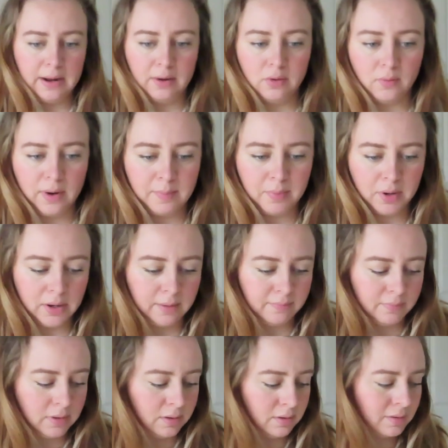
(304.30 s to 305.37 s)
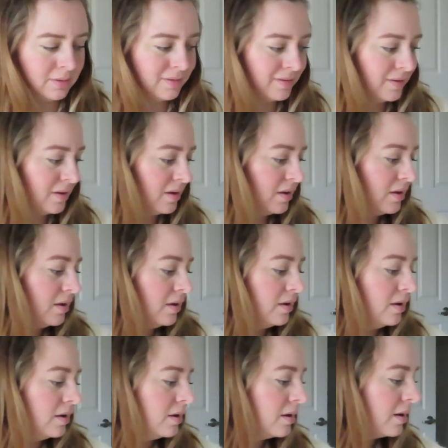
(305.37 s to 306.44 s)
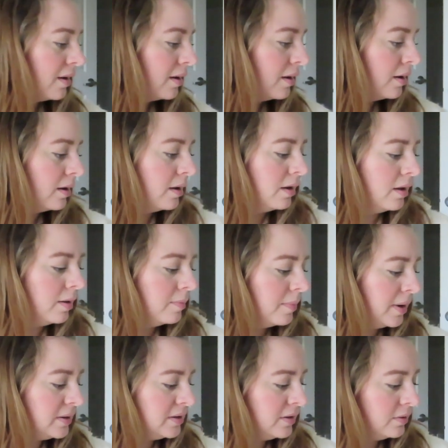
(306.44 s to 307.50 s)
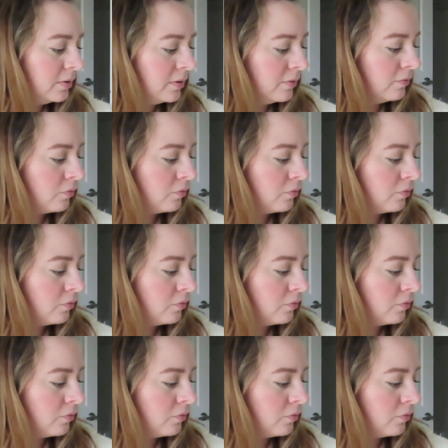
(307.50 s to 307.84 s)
don't know where I put it. I did